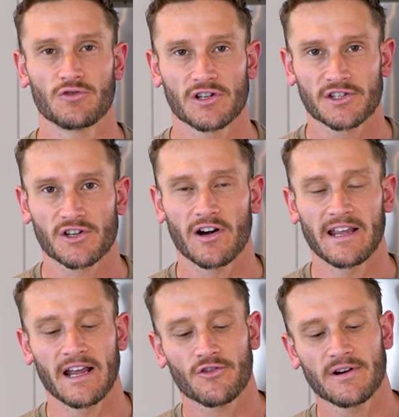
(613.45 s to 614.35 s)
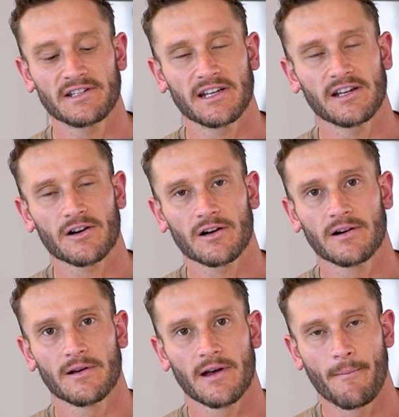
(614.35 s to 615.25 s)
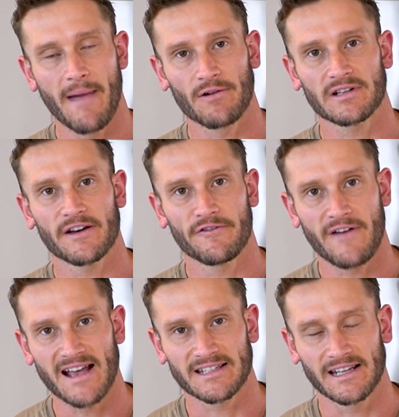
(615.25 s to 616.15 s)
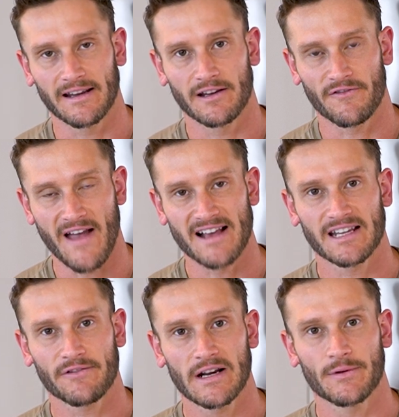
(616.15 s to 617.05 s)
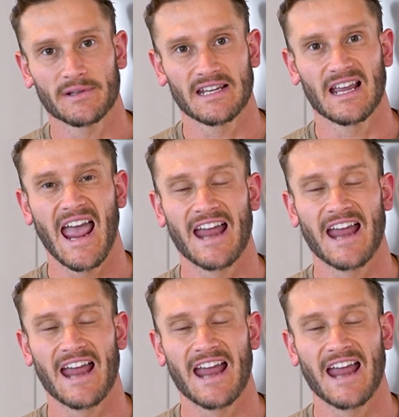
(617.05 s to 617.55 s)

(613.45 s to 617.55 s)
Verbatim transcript: just start increasing your amount of fasting, your fasting frequency,